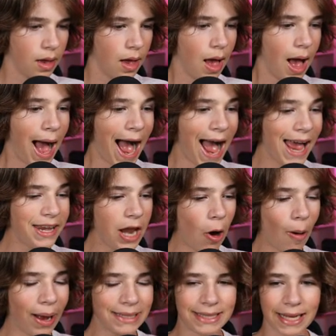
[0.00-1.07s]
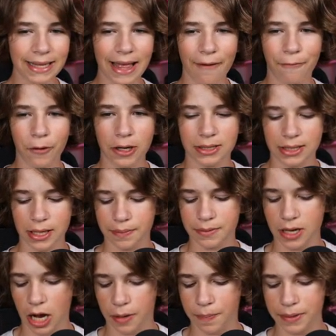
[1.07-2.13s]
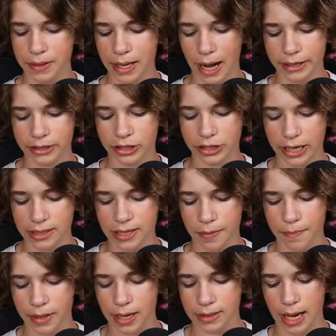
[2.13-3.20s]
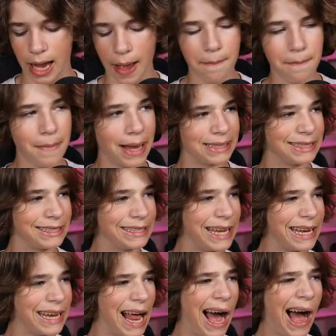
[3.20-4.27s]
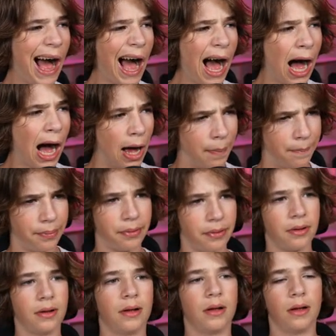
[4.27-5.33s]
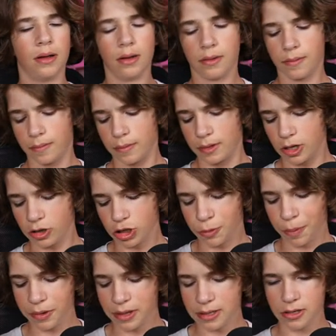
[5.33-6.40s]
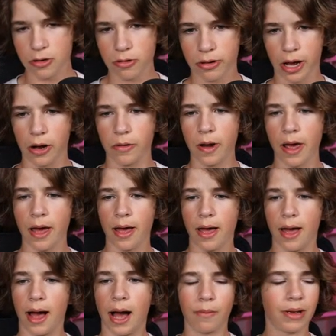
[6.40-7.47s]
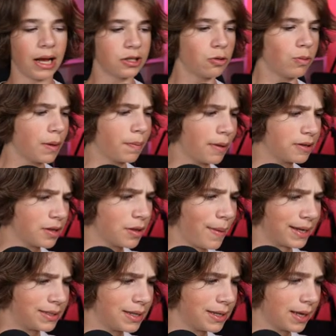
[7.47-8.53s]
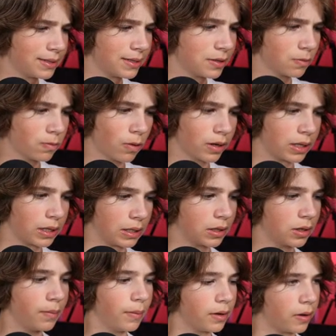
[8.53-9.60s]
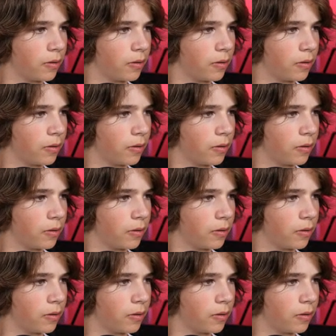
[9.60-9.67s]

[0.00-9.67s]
I know I said that first slip sock, but then I changed it because I messed it up. So I just put in this new code. Uh, we got 20 plays in the match. See, guys, it's working. Come on now.